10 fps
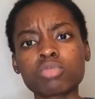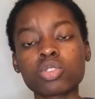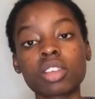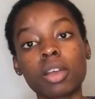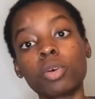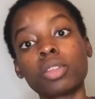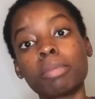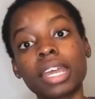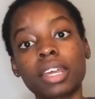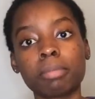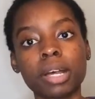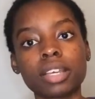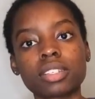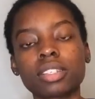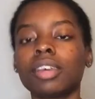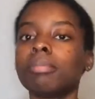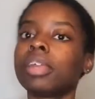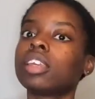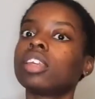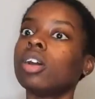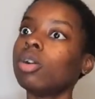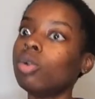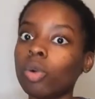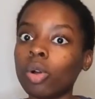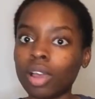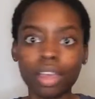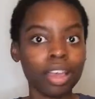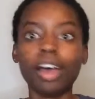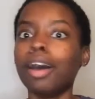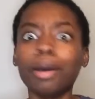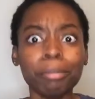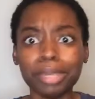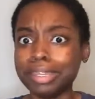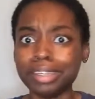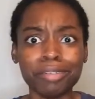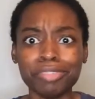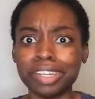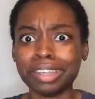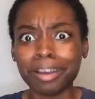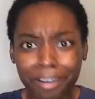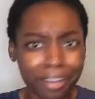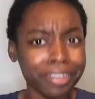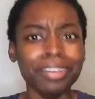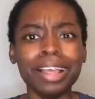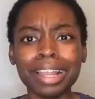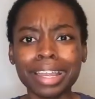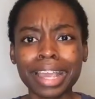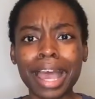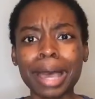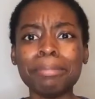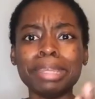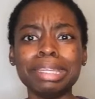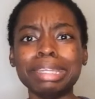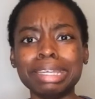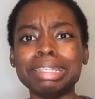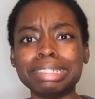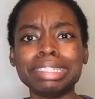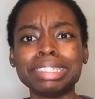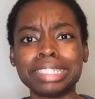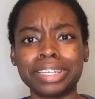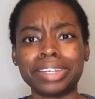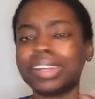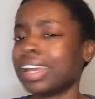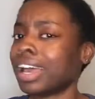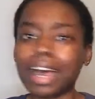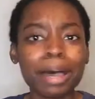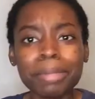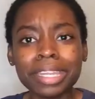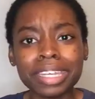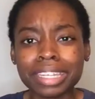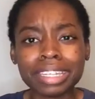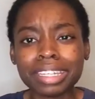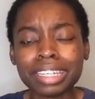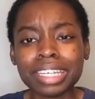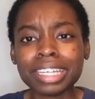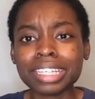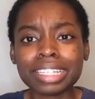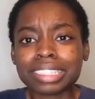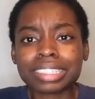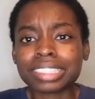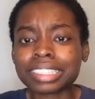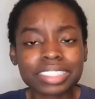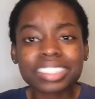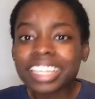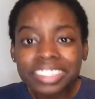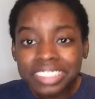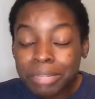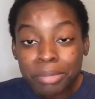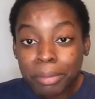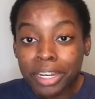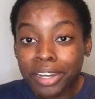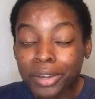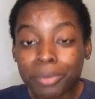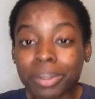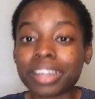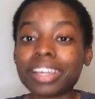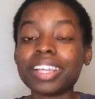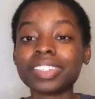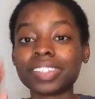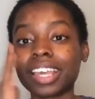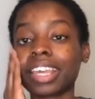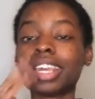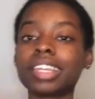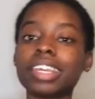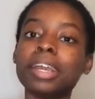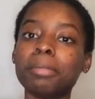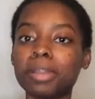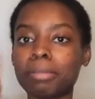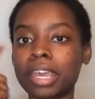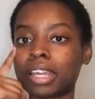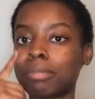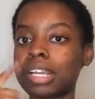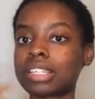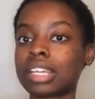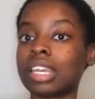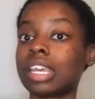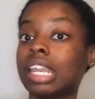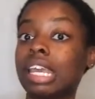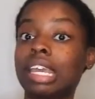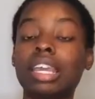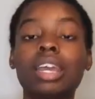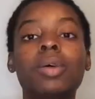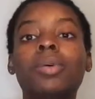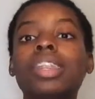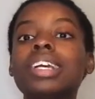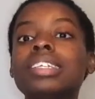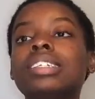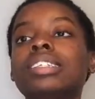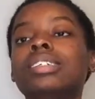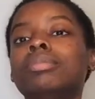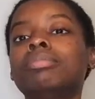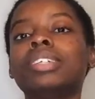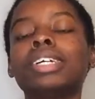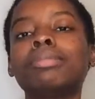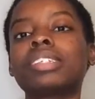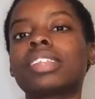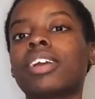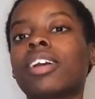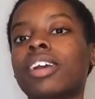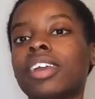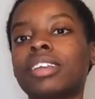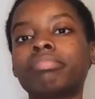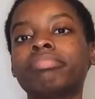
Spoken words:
bulls come on the back of the bus. I'm like, yo, how many of it are you? Like, how many niggas is there? How many? Because they just keep coming out of nowhere. So, like, they come on the back of the bus. And, like, when I see them, I'm just like, all right,